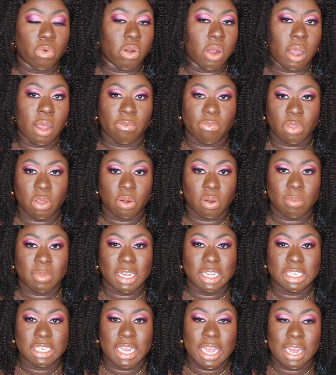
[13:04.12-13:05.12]
more often on
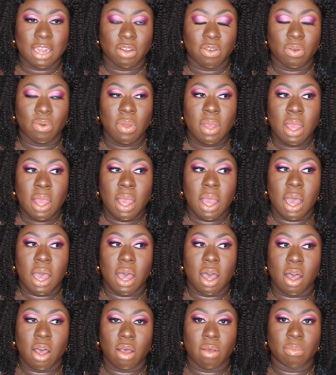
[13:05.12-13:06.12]
my channel.
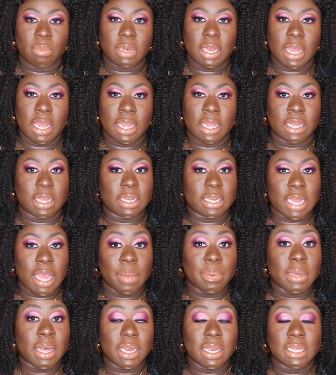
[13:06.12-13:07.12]
Like,
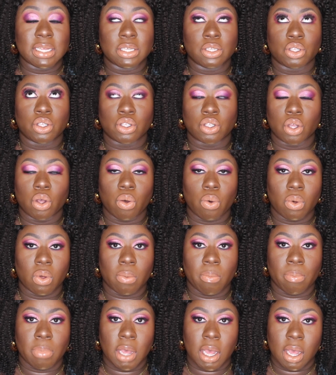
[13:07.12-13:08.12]
that palette is
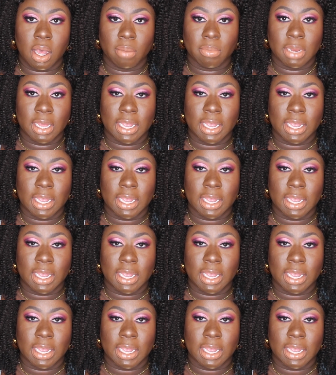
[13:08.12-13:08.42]
so bomb.